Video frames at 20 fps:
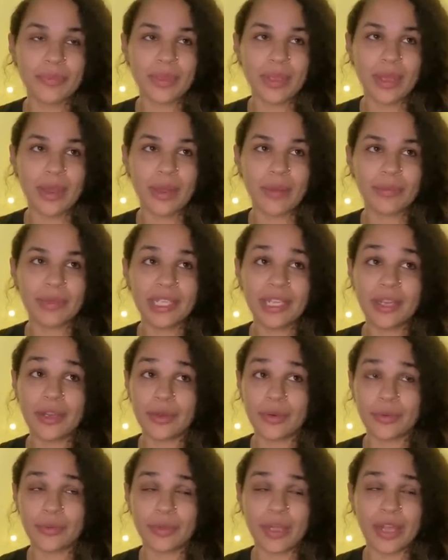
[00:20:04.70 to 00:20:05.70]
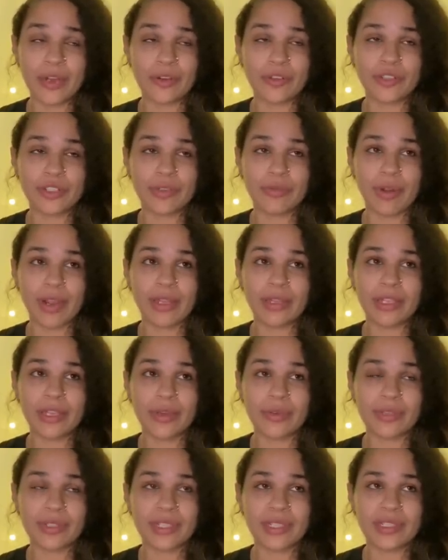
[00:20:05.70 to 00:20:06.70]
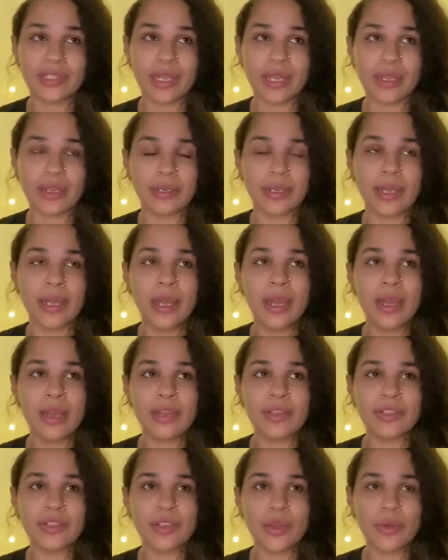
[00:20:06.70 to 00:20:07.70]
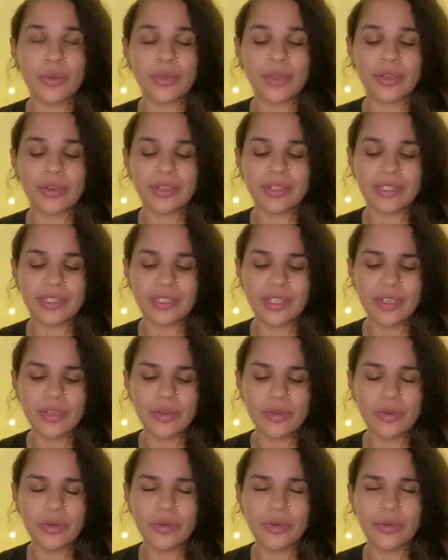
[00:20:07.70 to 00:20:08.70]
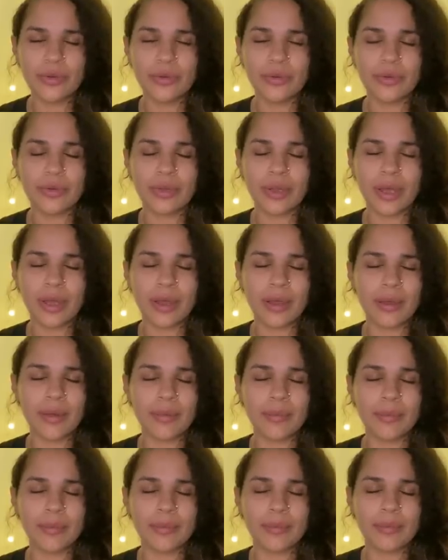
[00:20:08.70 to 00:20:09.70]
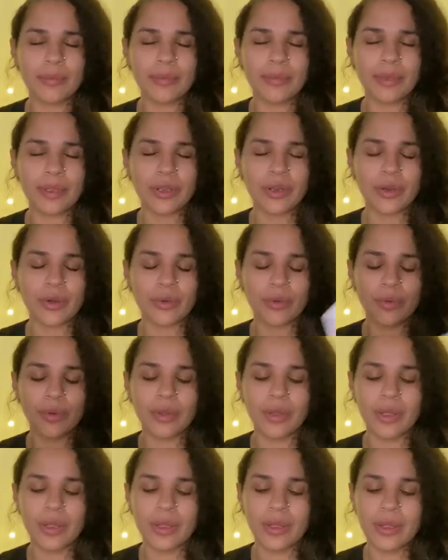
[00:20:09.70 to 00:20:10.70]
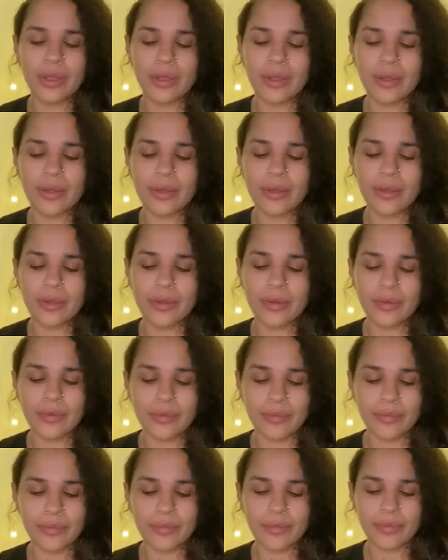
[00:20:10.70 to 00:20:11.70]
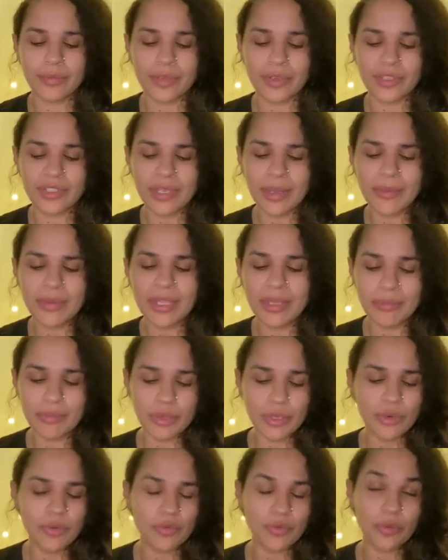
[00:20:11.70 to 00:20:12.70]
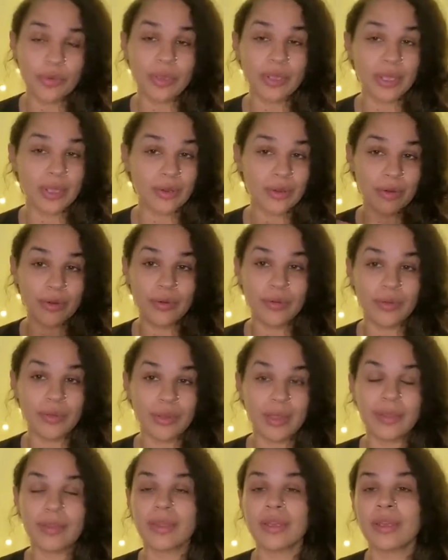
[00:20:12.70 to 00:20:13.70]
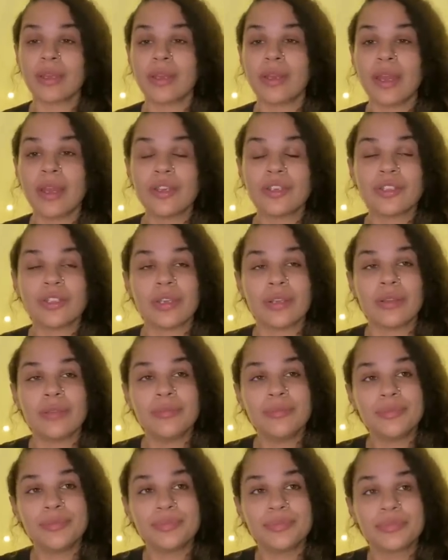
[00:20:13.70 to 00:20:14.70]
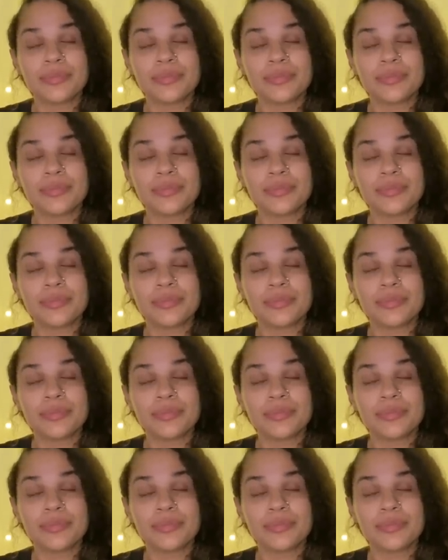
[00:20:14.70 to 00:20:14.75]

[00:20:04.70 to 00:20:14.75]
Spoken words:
Leo energy, right? Leo is the sun. So there's still, you know, there's something beautiful here in the connection.